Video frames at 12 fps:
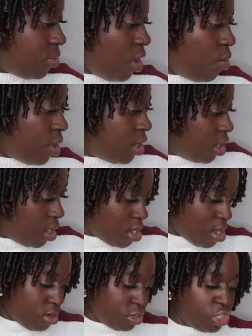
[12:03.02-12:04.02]
where did it
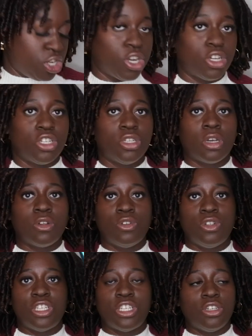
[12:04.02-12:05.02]
go? Sugar
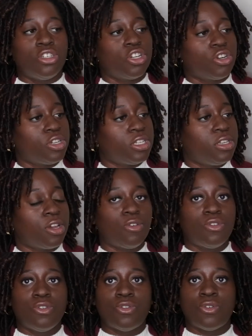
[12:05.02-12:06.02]
snickle sugar
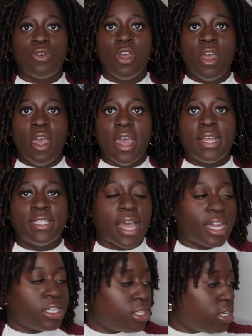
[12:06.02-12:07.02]
snickle doodle is
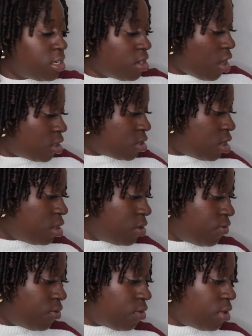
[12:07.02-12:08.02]
actually a good
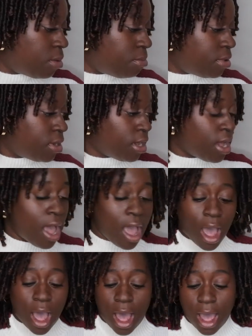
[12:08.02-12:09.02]
alternative for it, but
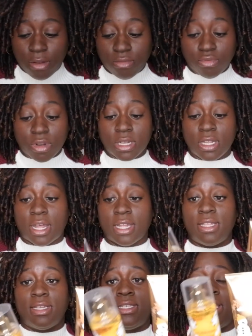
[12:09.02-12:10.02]
I really
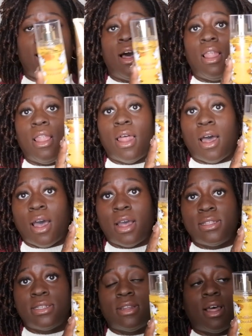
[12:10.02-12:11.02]
like this scent a
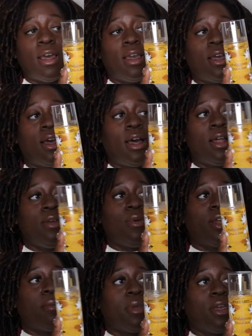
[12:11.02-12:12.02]
lot. Like, highly
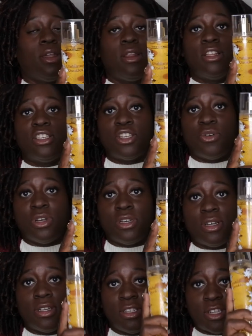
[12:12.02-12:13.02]
recommend. It is so
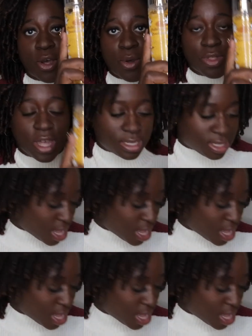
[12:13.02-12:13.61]
good. So that's